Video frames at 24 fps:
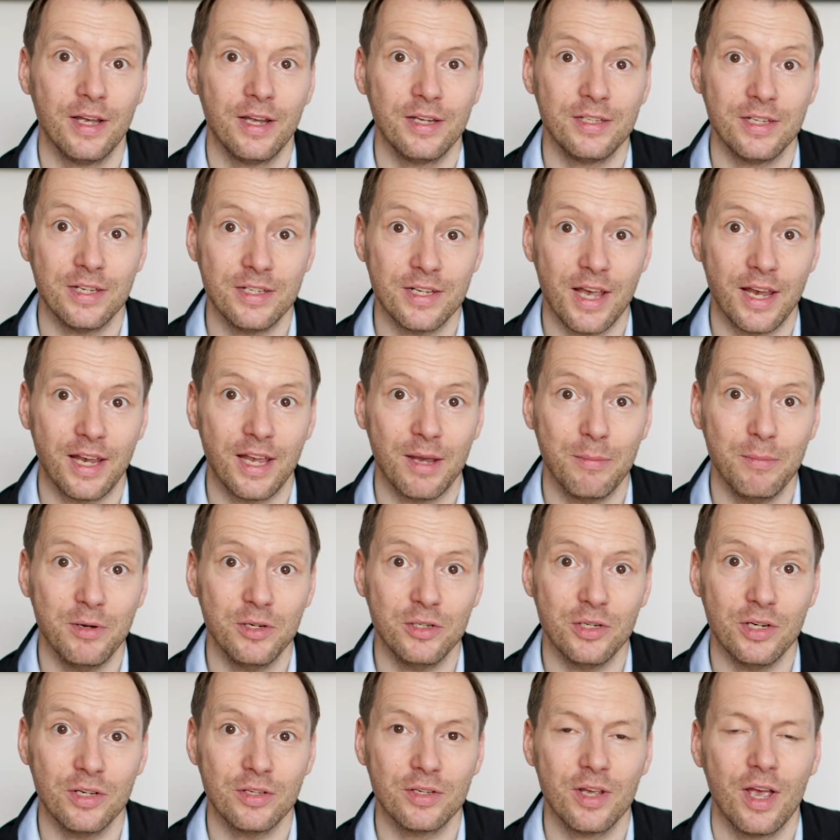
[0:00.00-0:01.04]
to take
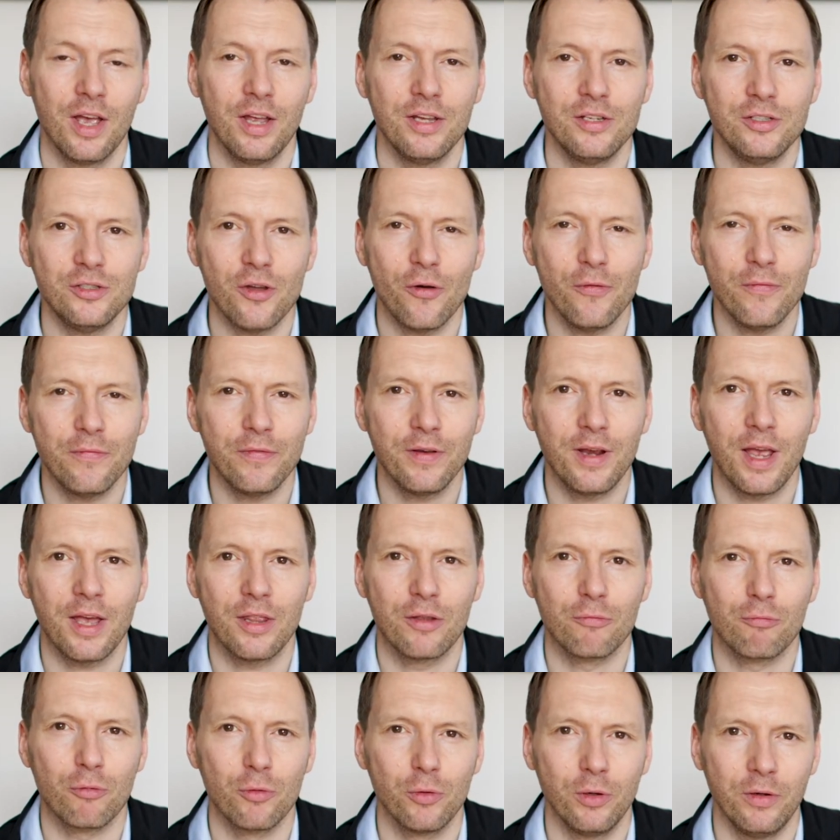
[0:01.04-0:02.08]
images, don't forget
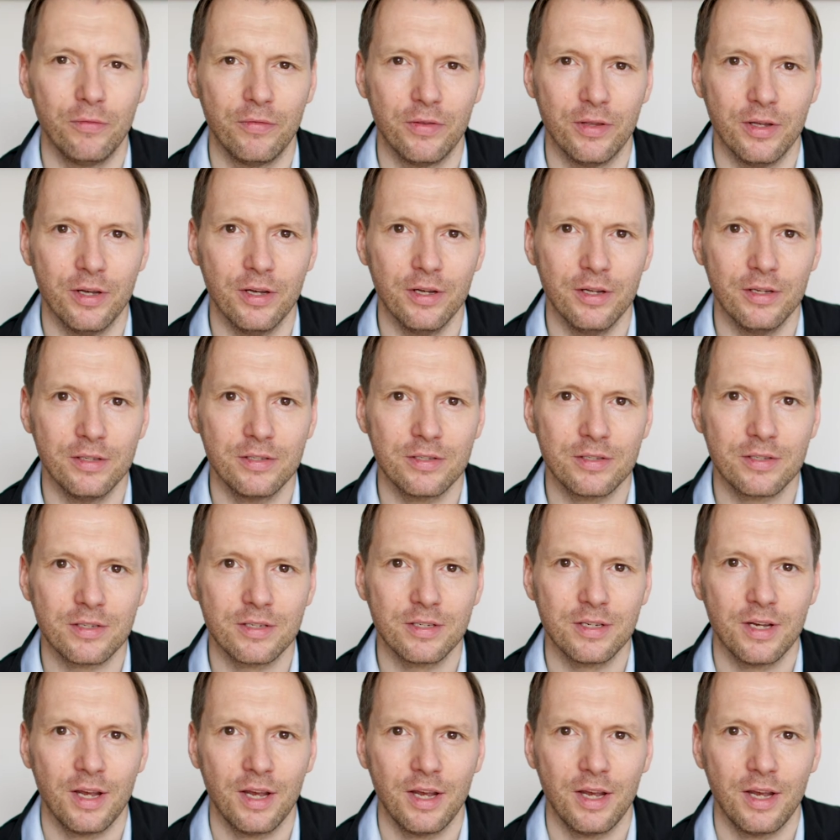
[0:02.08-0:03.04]
the rule of thirds.